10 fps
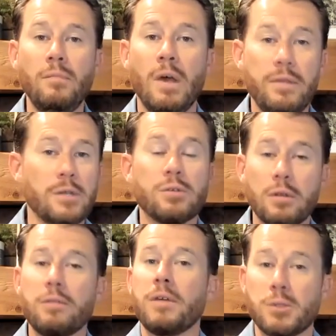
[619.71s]
These are
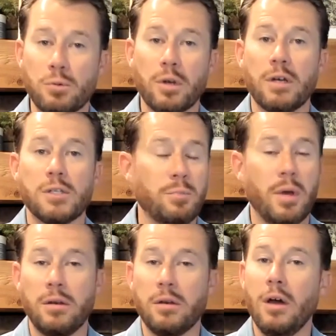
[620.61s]
the things we're going to
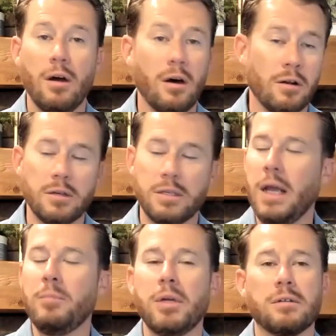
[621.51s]
spend on
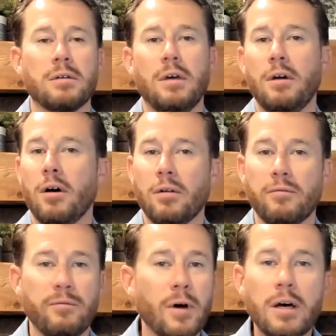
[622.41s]
entertainment, on
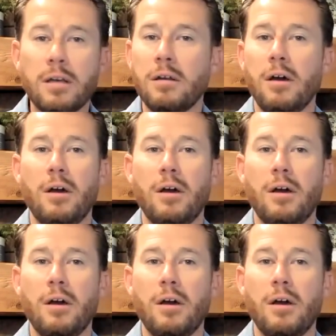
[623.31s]
fun,